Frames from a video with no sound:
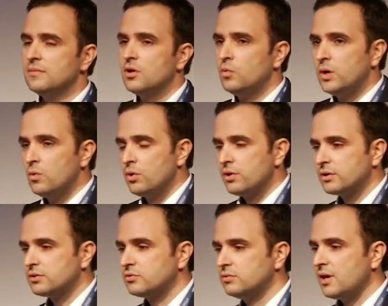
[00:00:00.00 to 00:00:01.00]
We
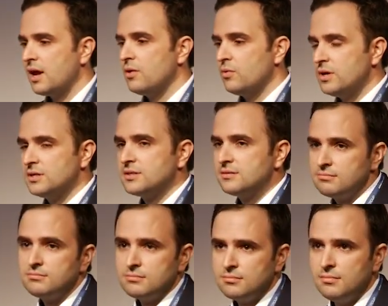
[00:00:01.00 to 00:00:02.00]
work today with
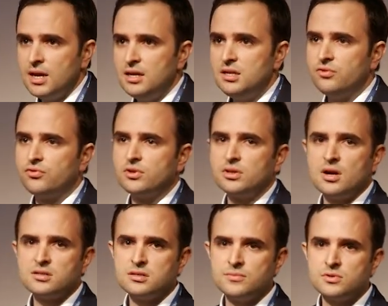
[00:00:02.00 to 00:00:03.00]
many different
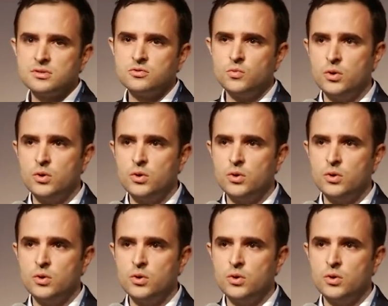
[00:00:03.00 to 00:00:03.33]
customers.